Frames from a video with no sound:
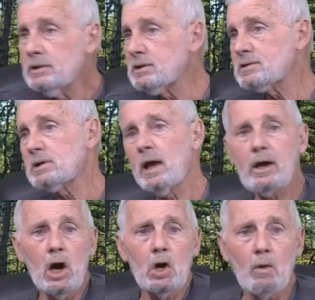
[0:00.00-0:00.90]
just
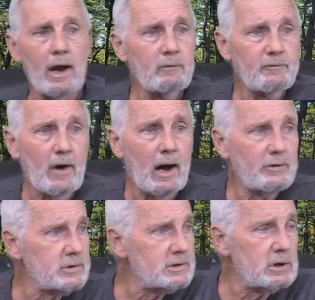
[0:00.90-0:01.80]
like our
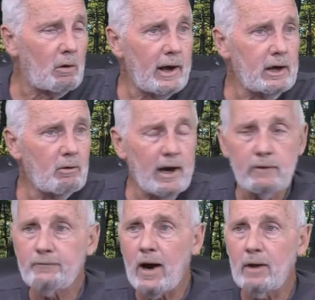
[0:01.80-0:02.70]
grandfathers and
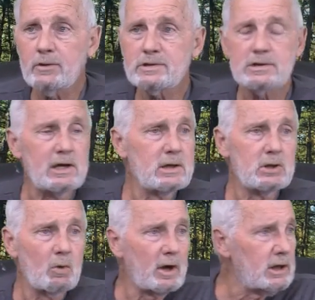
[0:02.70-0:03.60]
great-grandfathers did
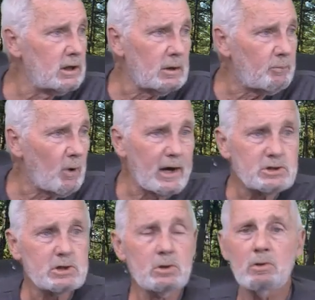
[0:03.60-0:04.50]
during the
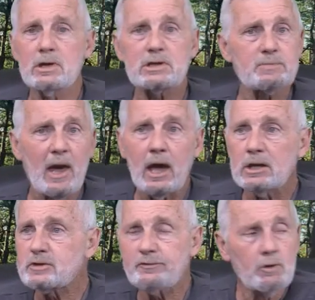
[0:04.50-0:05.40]
Depression or the
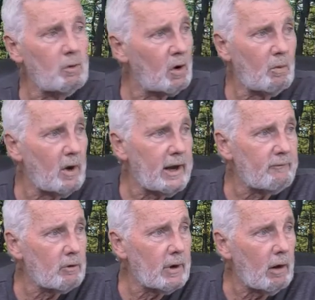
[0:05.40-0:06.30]
Spanish flu or
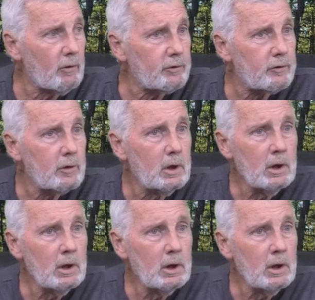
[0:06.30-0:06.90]
whatever else.